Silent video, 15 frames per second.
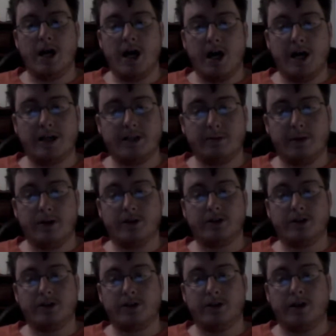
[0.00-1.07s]
as opposed
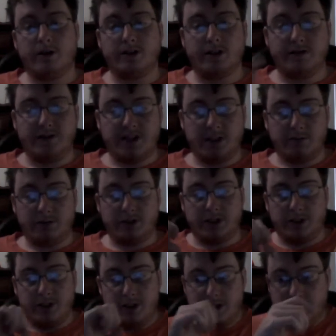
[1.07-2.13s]
to the knowledge of
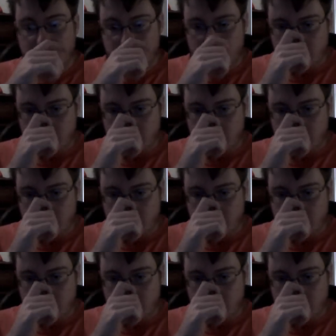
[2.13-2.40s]
simpletons.